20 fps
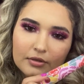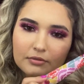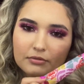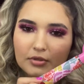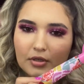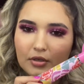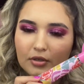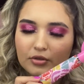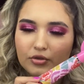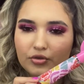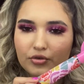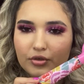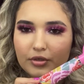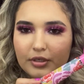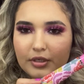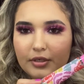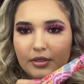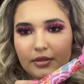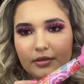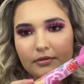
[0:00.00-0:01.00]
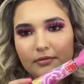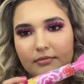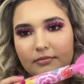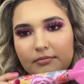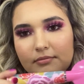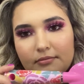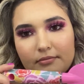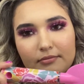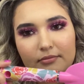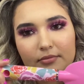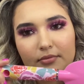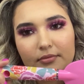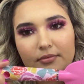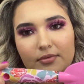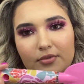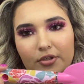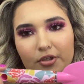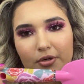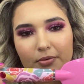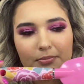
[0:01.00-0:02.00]
Dollar Tree,
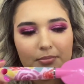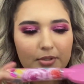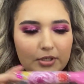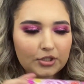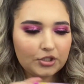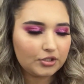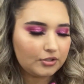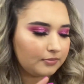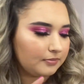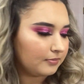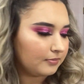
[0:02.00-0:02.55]
brush.